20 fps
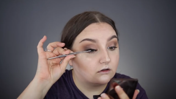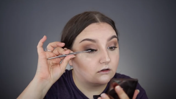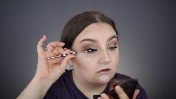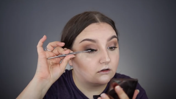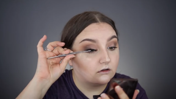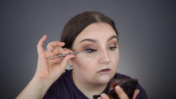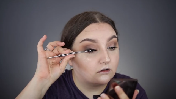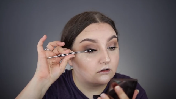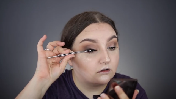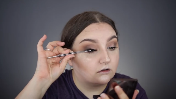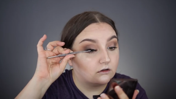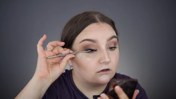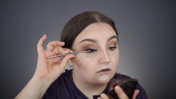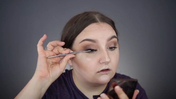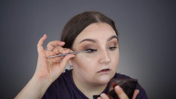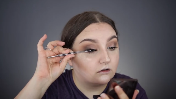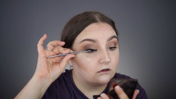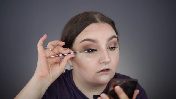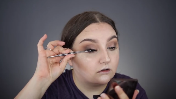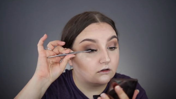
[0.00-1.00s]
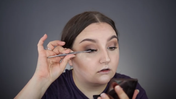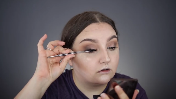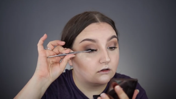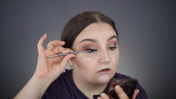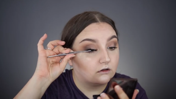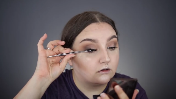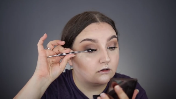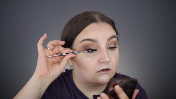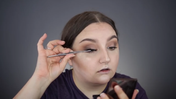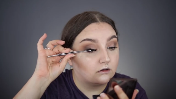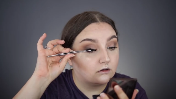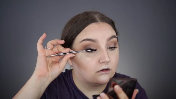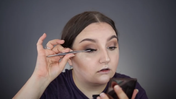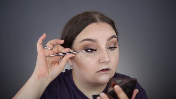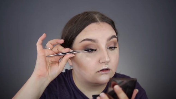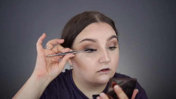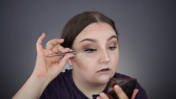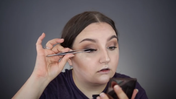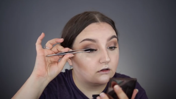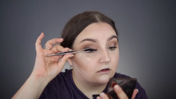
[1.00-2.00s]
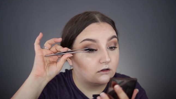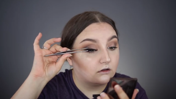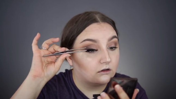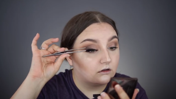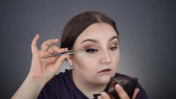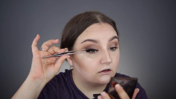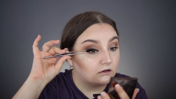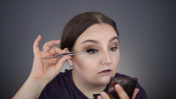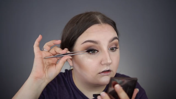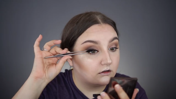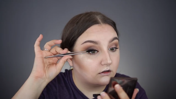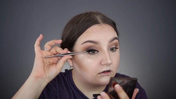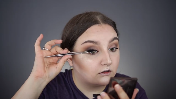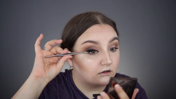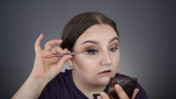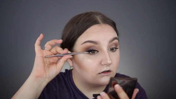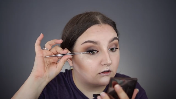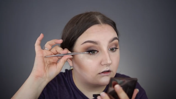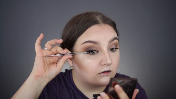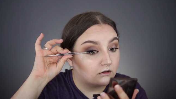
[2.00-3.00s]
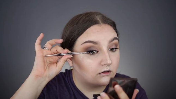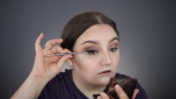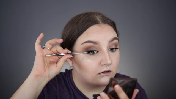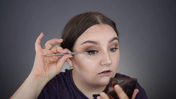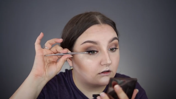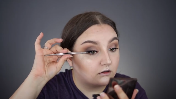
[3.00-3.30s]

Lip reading: No one is speaking in this clip.